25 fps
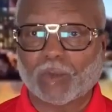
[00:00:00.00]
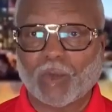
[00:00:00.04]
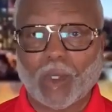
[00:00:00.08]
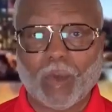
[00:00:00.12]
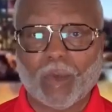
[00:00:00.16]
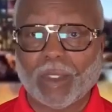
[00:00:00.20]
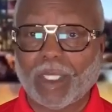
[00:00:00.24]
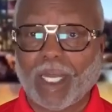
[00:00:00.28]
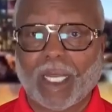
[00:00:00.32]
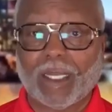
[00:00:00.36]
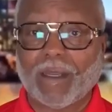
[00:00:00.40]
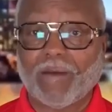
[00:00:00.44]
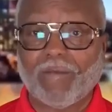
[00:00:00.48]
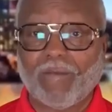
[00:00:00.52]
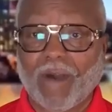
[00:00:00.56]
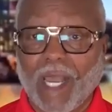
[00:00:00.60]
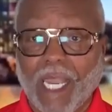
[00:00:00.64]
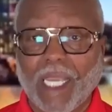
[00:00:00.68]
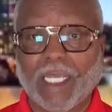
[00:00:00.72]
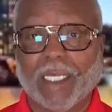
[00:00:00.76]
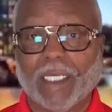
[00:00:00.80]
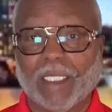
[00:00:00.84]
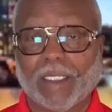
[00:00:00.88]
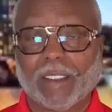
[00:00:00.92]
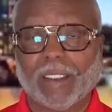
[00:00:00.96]
We were not
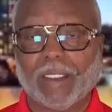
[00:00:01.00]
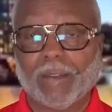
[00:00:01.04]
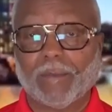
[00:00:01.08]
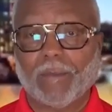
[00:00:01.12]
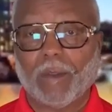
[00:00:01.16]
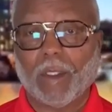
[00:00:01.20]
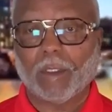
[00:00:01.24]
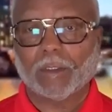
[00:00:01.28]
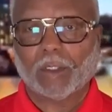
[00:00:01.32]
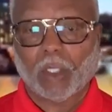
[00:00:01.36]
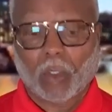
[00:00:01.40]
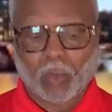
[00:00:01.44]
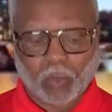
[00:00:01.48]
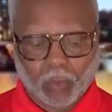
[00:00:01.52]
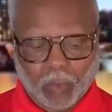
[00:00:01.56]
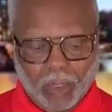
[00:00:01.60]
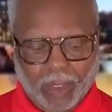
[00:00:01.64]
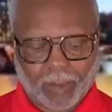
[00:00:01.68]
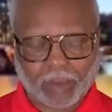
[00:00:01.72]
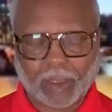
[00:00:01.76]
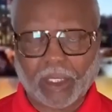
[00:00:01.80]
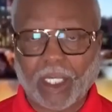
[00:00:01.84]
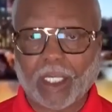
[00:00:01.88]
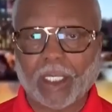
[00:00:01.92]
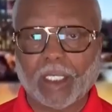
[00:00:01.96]
invited. So what
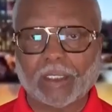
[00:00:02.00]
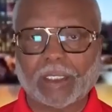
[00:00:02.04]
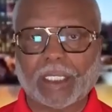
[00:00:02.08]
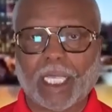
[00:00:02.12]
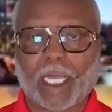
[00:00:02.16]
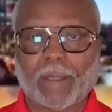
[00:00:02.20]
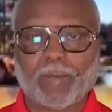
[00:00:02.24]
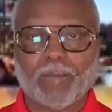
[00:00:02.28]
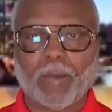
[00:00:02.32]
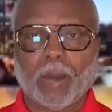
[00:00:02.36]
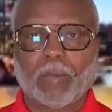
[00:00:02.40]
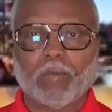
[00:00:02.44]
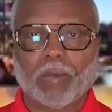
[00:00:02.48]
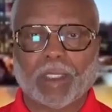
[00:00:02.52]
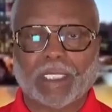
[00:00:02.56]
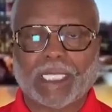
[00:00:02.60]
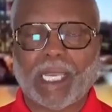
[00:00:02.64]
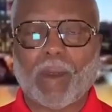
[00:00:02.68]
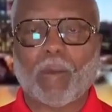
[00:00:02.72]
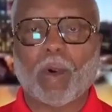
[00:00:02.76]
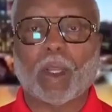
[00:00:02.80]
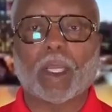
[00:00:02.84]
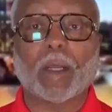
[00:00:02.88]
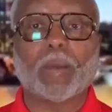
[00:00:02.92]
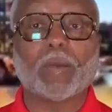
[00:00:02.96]
I'm saying is that, but
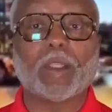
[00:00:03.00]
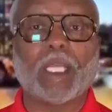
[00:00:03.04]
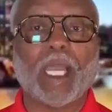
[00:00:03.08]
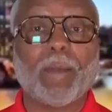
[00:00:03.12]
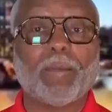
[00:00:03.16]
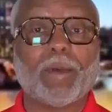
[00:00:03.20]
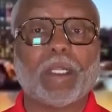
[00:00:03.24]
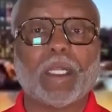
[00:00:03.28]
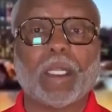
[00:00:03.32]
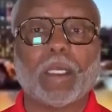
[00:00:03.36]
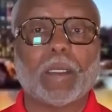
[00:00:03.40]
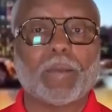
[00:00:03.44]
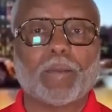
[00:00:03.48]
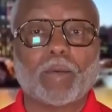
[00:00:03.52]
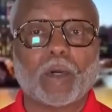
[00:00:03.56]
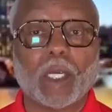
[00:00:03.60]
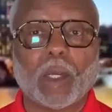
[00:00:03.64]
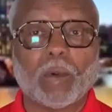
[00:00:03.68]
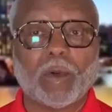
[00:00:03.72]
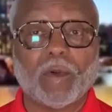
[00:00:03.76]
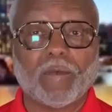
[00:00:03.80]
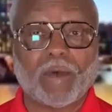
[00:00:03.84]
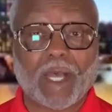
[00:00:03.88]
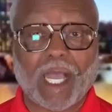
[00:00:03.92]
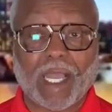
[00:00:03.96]
they were a, they have been in a
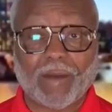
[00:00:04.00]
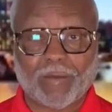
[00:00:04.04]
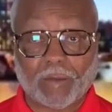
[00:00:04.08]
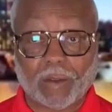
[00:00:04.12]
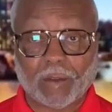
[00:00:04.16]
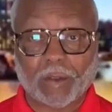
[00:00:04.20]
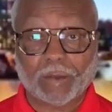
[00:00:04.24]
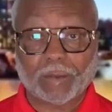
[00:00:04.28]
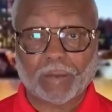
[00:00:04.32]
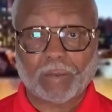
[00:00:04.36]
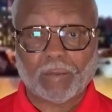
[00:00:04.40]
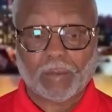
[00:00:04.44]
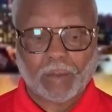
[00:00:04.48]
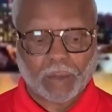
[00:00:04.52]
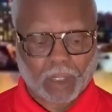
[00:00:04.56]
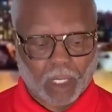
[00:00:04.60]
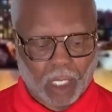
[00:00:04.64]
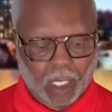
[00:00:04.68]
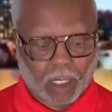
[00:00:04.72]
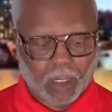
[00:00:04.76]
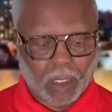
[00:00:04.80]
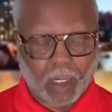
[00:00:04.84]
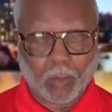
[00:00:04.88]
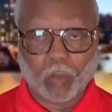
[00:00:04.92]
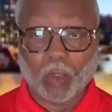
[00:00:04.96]
prayer revival.
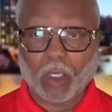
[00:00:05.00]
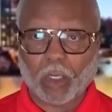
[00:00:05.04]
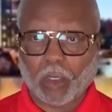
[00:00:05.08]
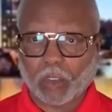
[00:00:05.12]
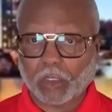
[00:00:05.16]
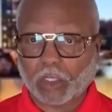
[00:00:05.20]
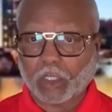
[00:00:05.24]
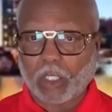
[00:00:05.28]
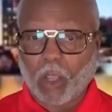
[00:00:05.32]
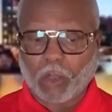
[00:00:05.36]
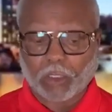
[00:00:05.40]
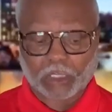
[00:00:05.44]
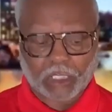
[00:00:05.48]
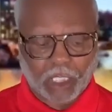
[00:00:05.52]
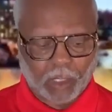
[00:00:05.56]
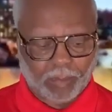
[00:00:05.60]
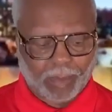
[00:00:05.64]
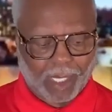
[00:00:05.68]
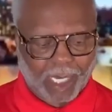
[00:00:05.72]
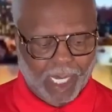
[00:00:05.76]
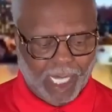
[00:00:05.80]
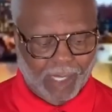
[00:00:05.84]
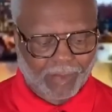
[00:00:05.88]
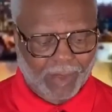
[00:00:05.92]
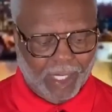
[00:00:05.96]
Uh, and we're going to talk to you
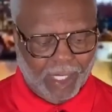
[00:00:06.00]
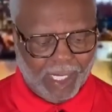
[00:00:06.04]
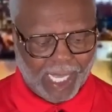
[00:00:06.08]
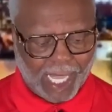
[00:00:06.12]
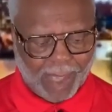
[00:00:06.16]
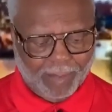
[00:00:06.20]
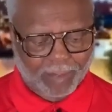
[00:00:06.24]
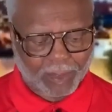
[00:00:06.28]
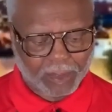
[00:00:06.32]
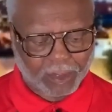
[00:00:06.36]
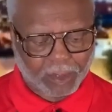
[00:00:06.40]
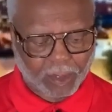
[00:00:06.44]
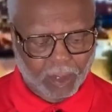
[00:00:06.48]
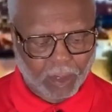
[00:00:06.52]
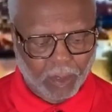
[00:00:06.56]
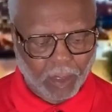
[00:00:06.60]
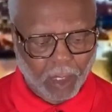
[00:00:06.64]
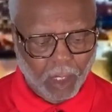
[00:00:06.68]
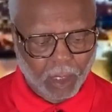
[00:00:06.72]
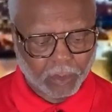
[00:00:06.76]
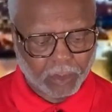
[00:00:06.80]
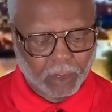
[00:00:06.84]
about how that happens here.